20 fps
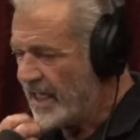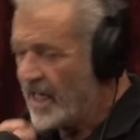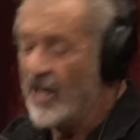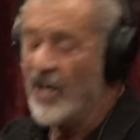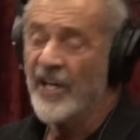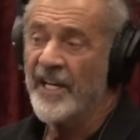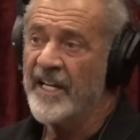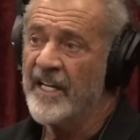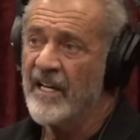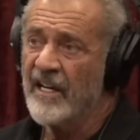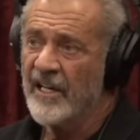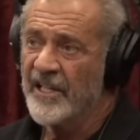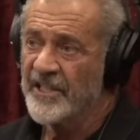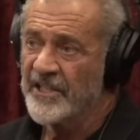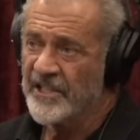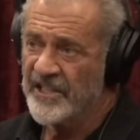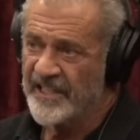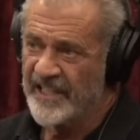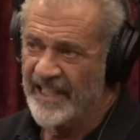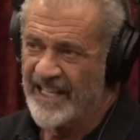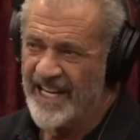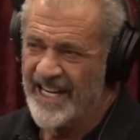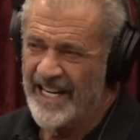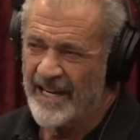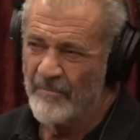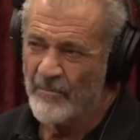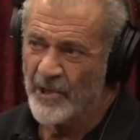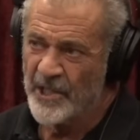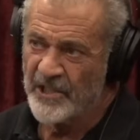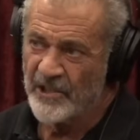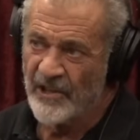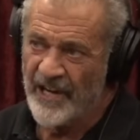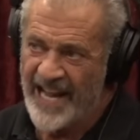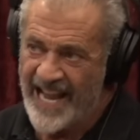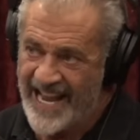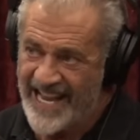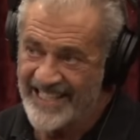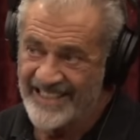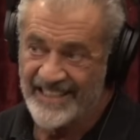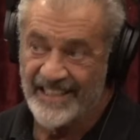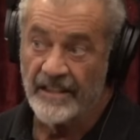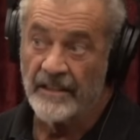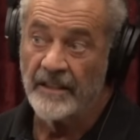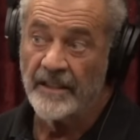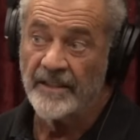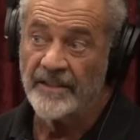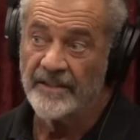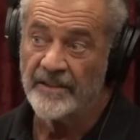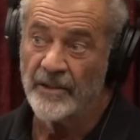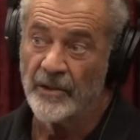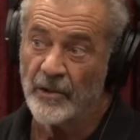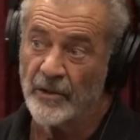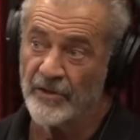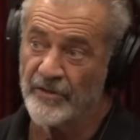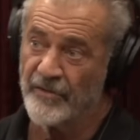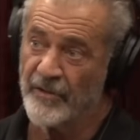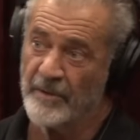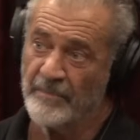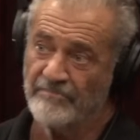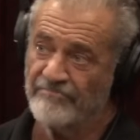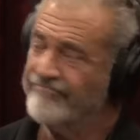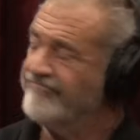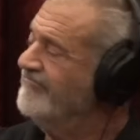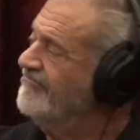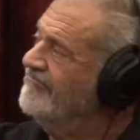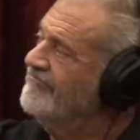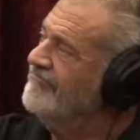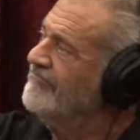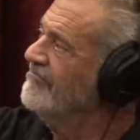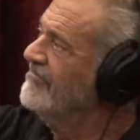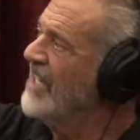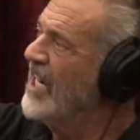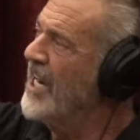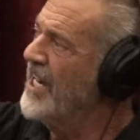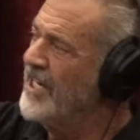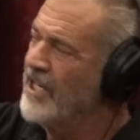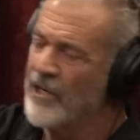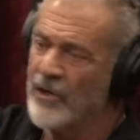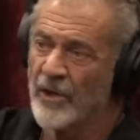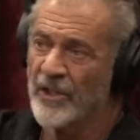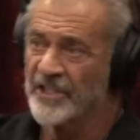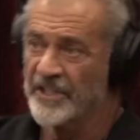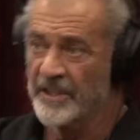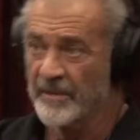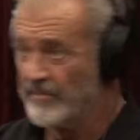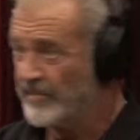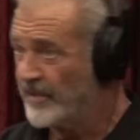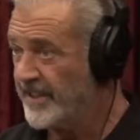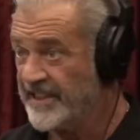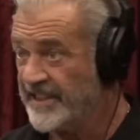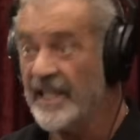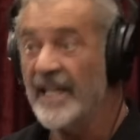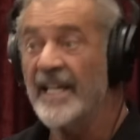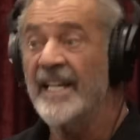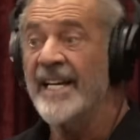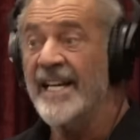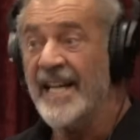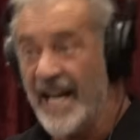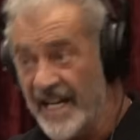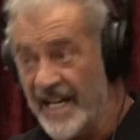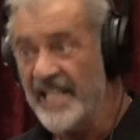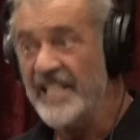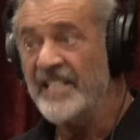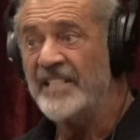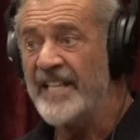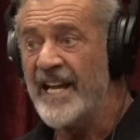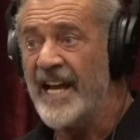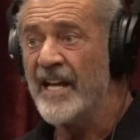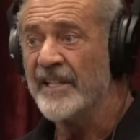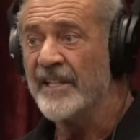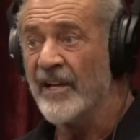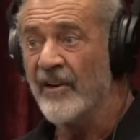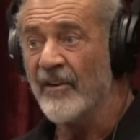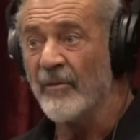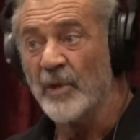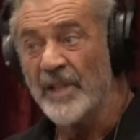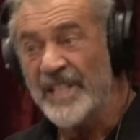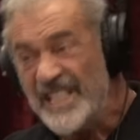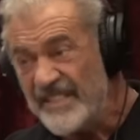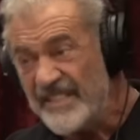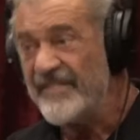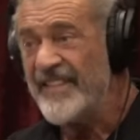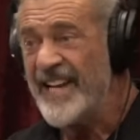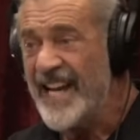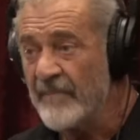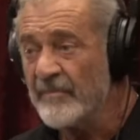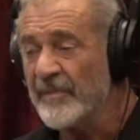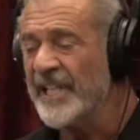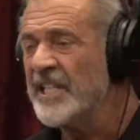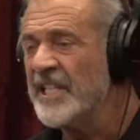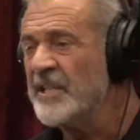archaeologist, a guy named Richard Hansen, who's from Idaho or someplace. And he's down there with his family.